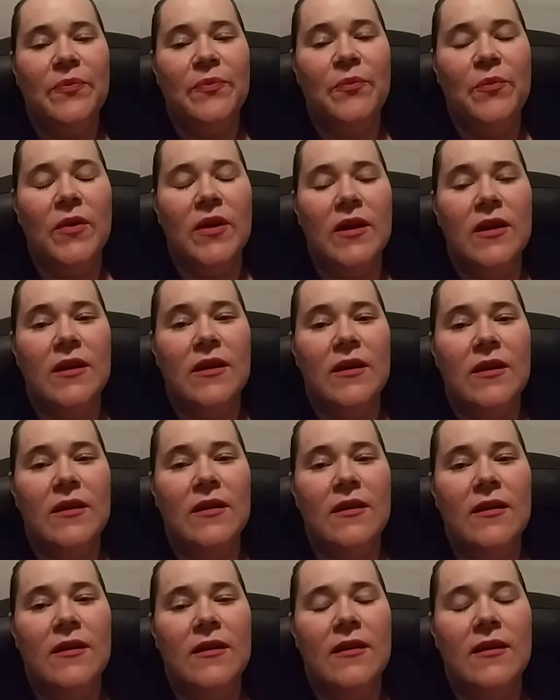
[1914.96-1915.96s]
But
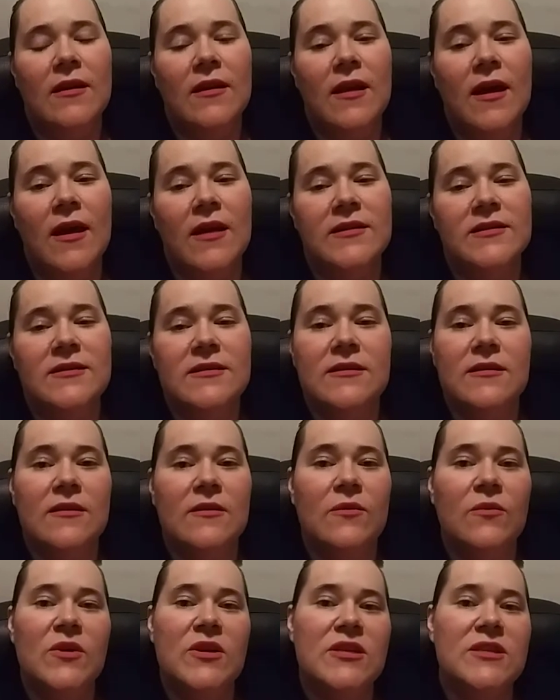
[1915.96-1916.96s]
I
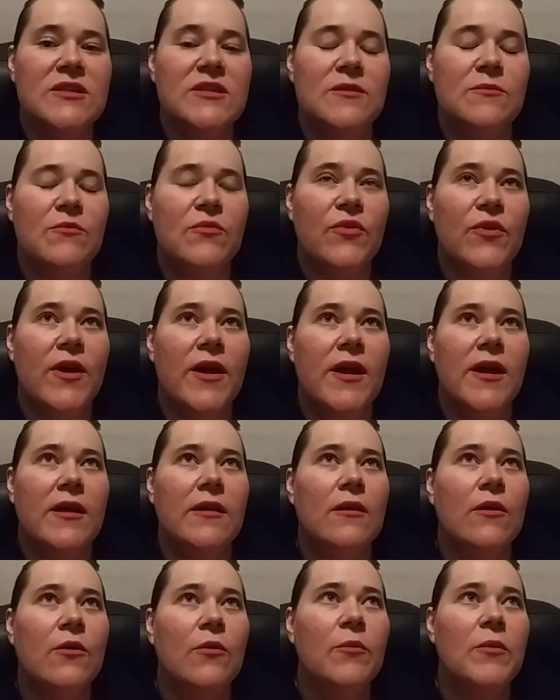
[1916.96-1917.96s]
still wish and pray
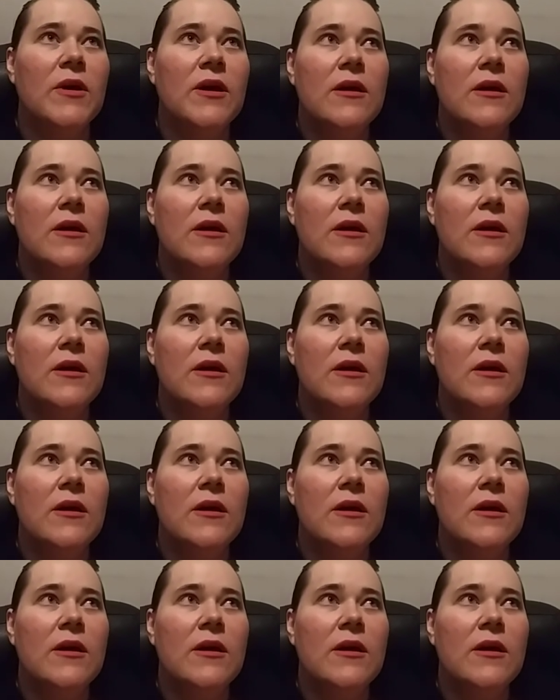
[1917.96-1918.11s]
and hope.